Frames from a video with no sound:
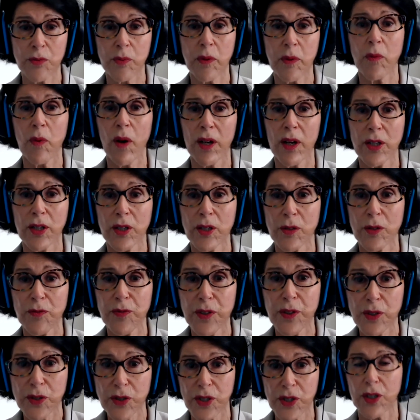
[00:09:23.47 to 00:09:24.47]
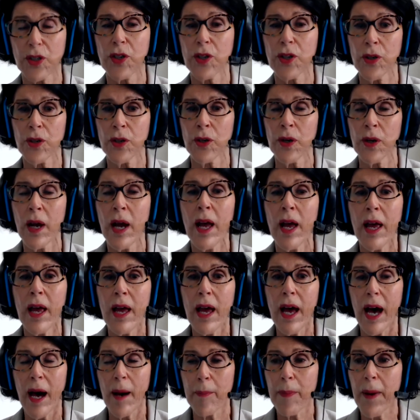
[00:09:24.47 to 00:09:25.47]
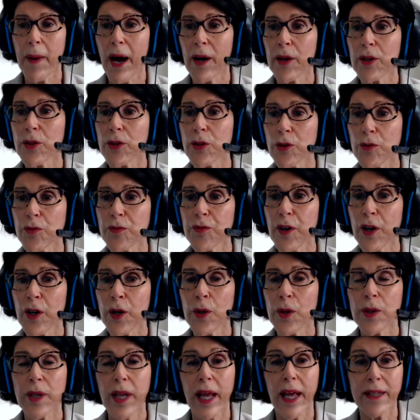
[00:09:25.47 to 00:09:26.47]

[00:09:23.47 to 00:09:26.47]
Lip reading: We want you to feel secure about your vote.